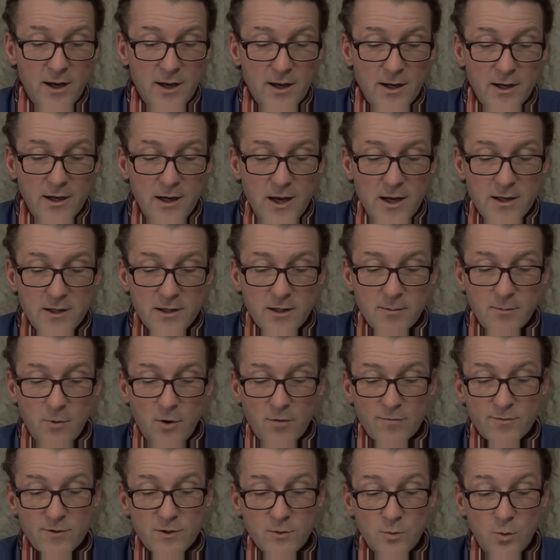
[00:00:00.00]
and led them
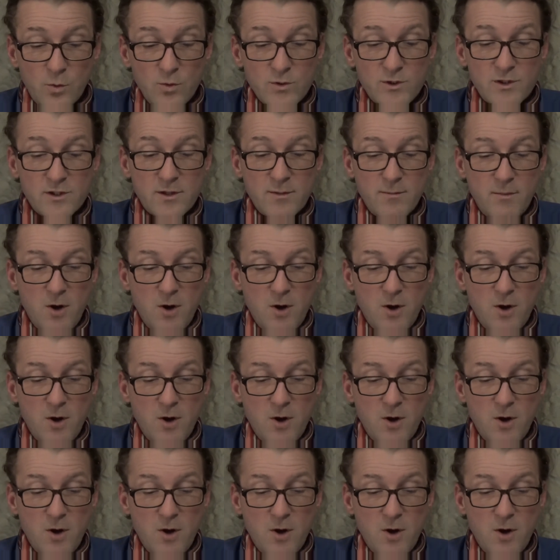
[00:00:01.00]
off towards the